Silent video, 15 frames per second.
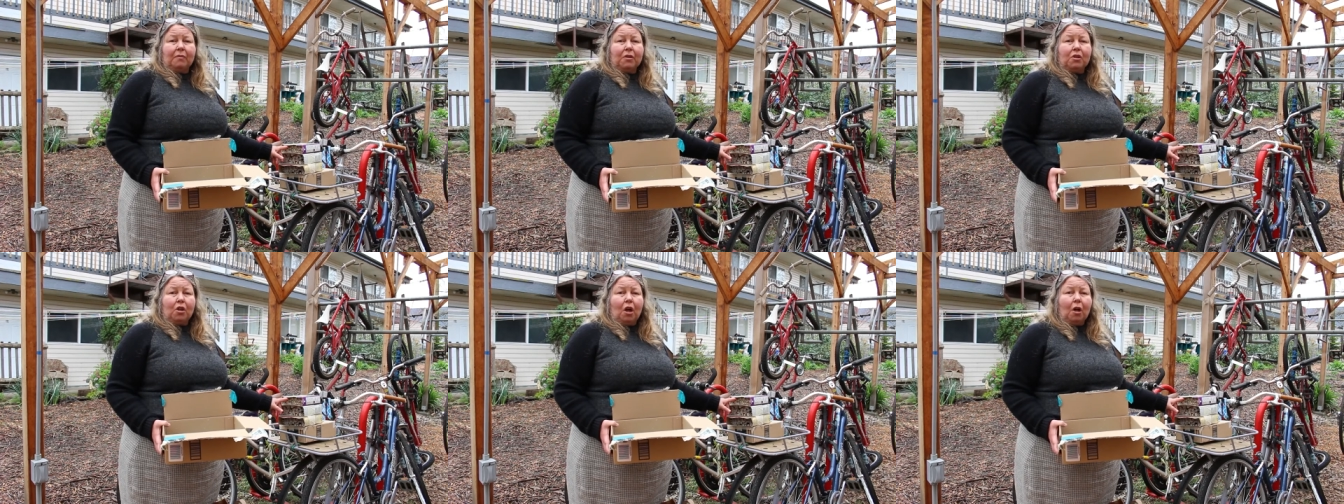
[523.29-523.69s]

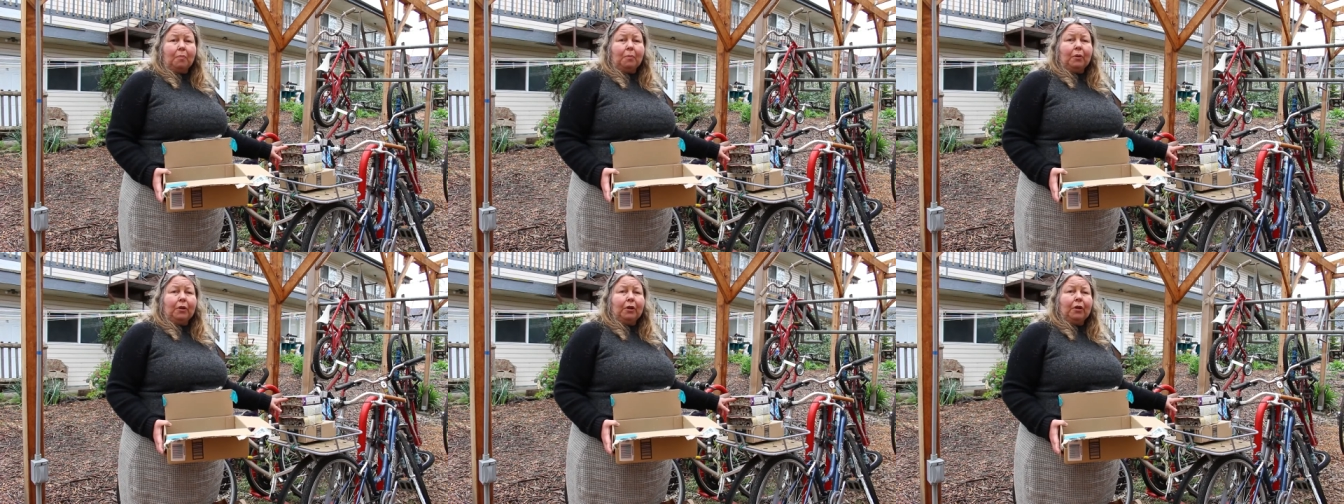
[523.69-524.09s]
with chalk
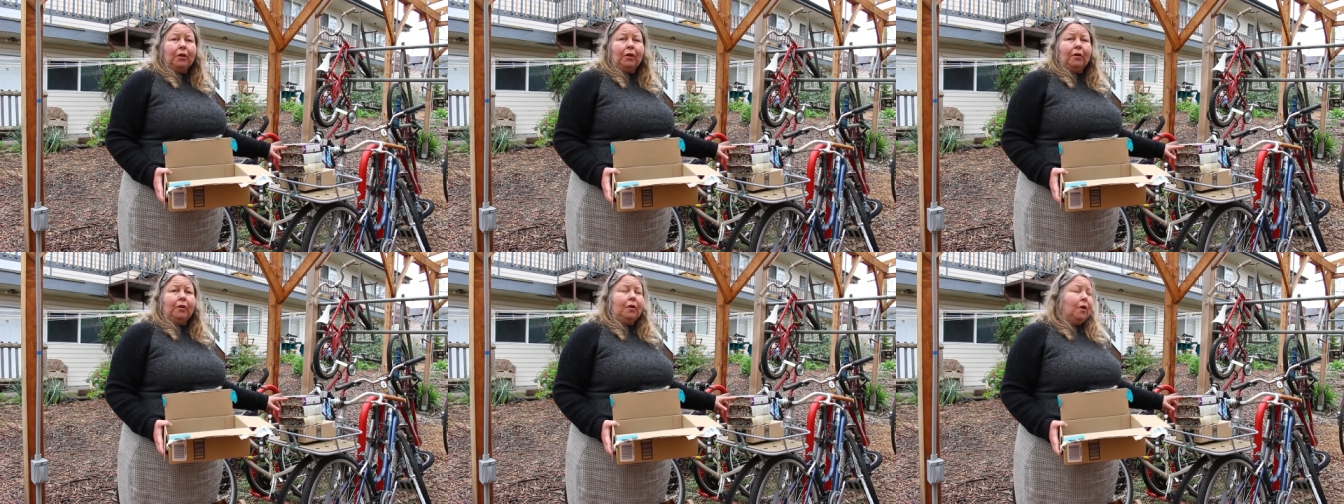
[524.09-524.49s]

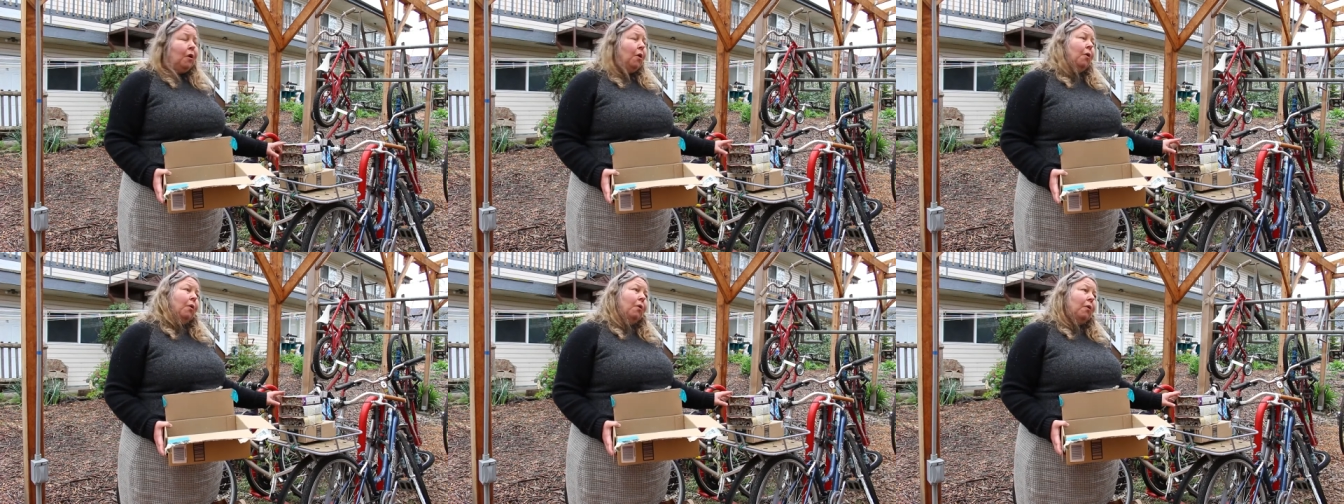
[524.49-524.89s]
brood
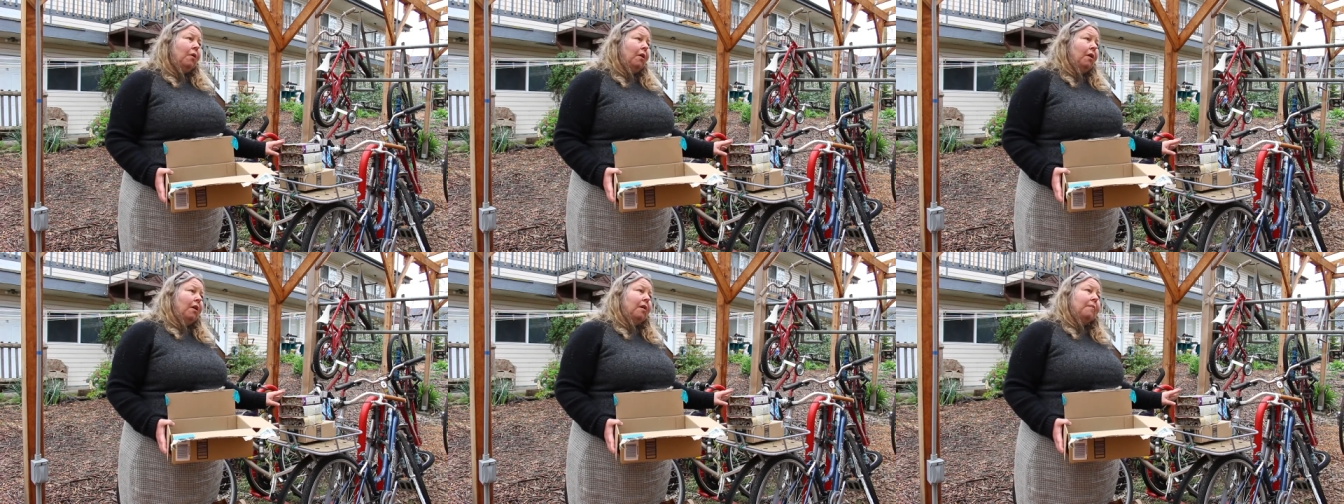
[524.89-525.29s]

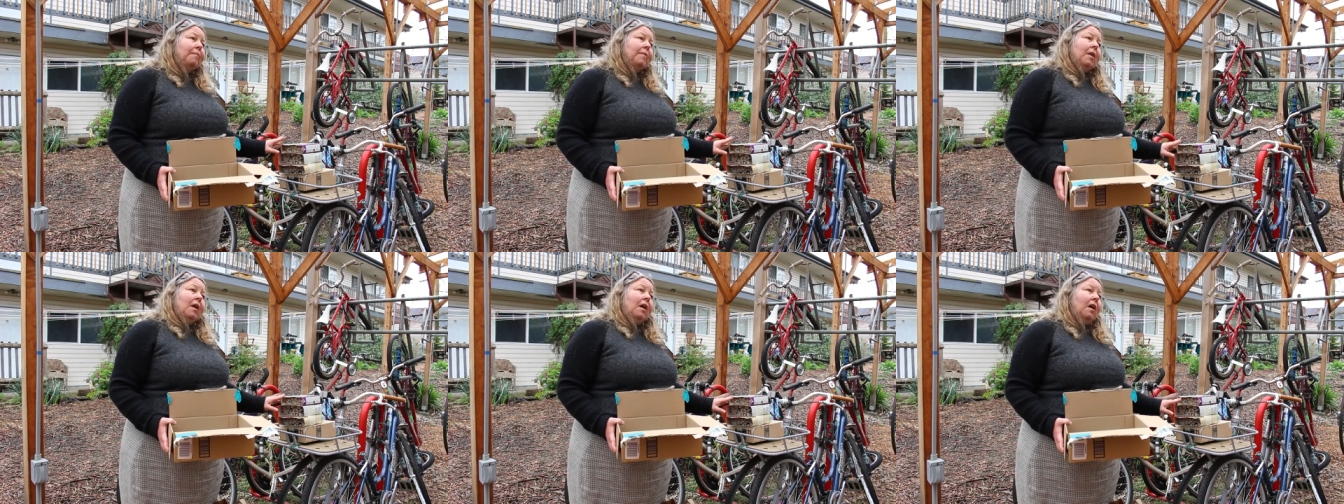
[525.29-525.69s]
or
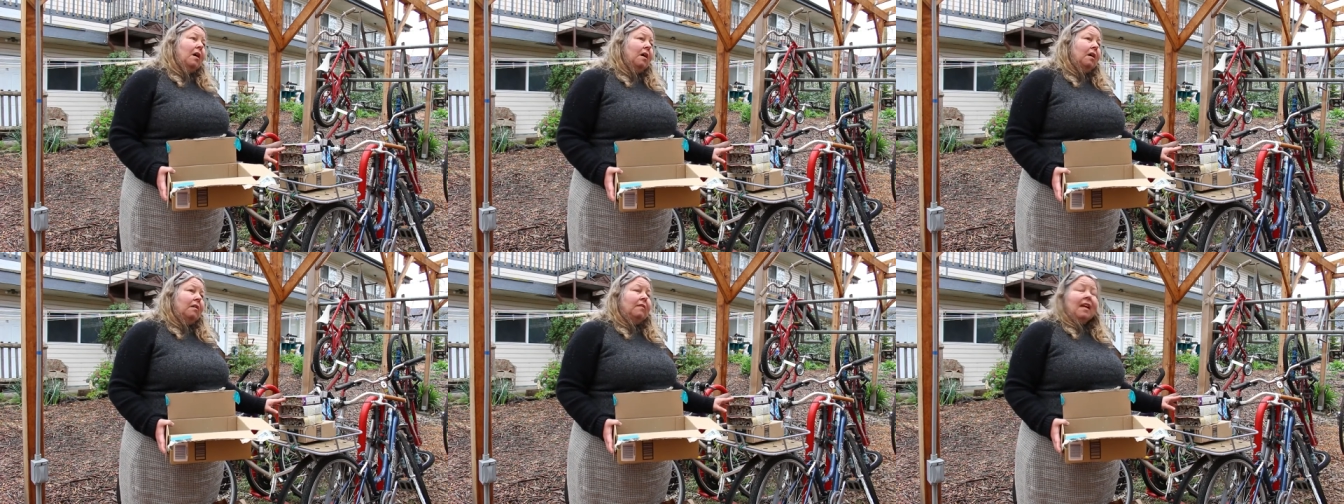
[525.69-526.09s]

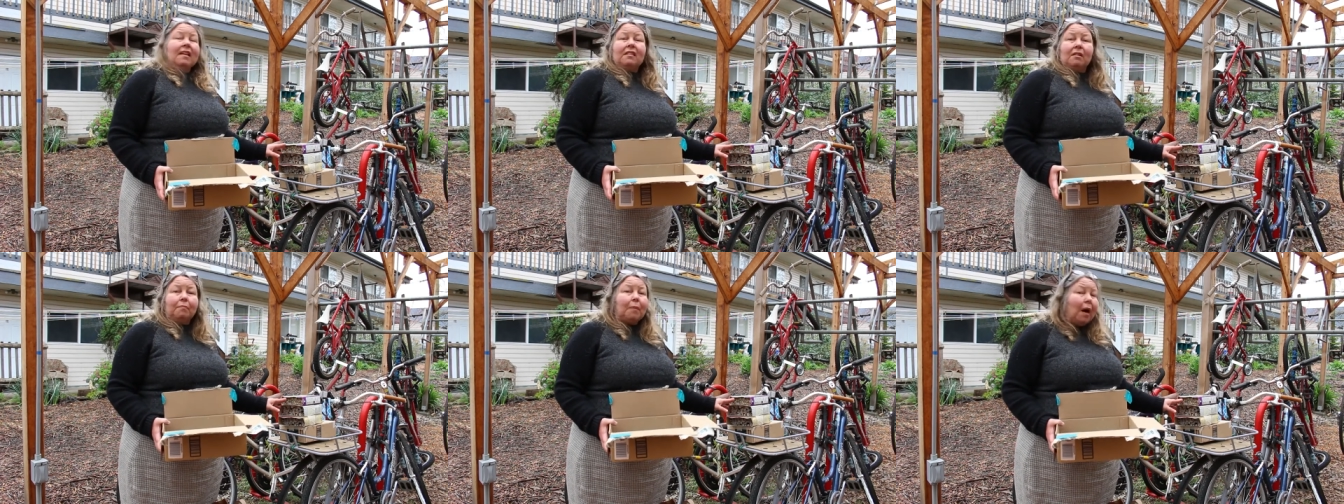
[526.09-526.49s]
uh,
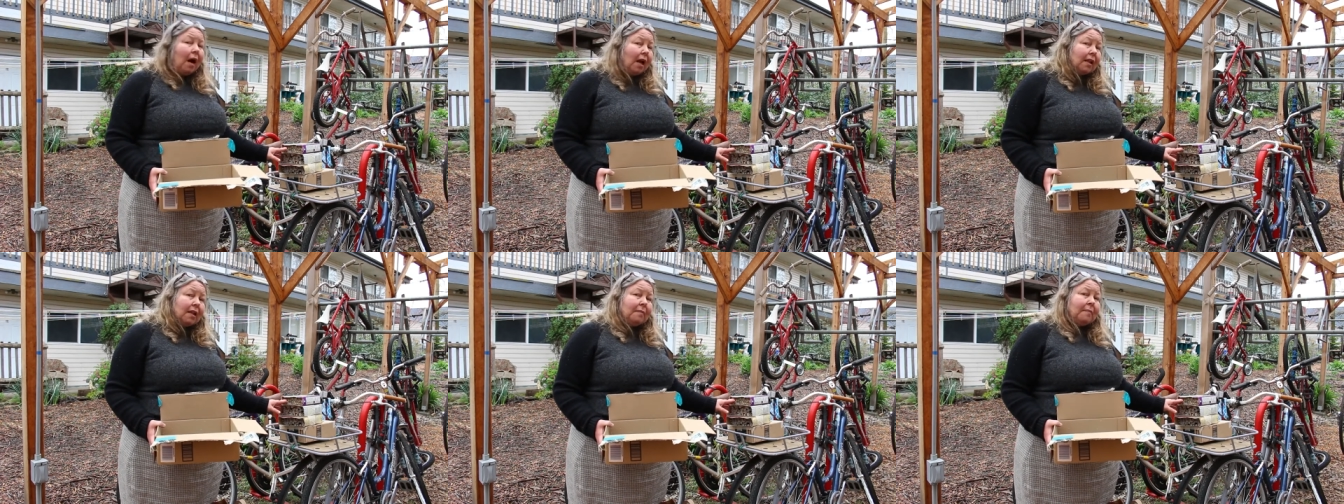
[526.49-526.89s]
nest of
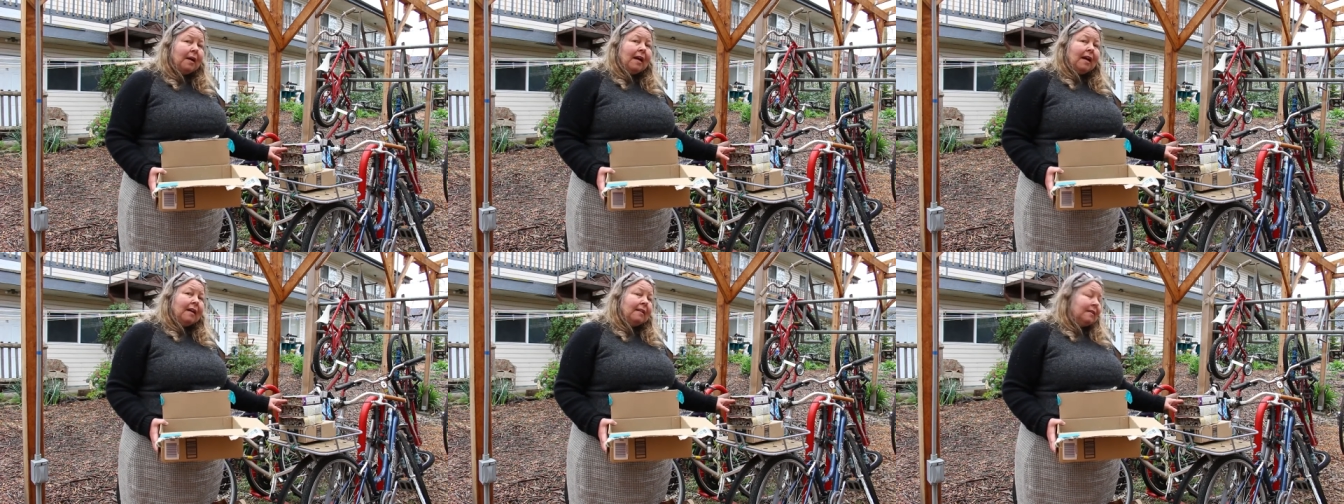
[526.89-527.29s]
pollen
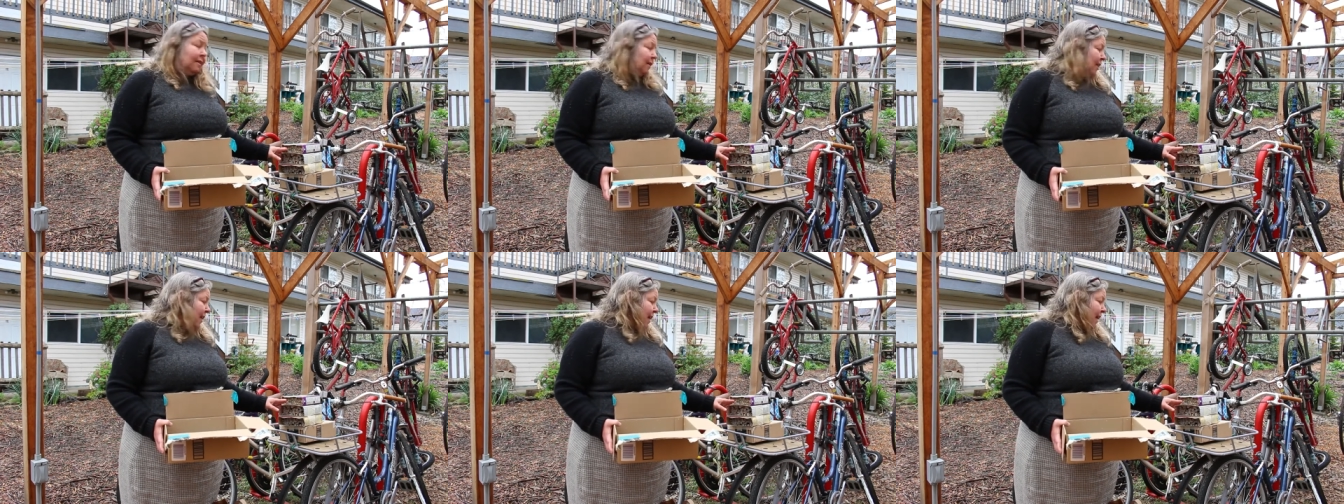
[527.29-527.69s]
mites.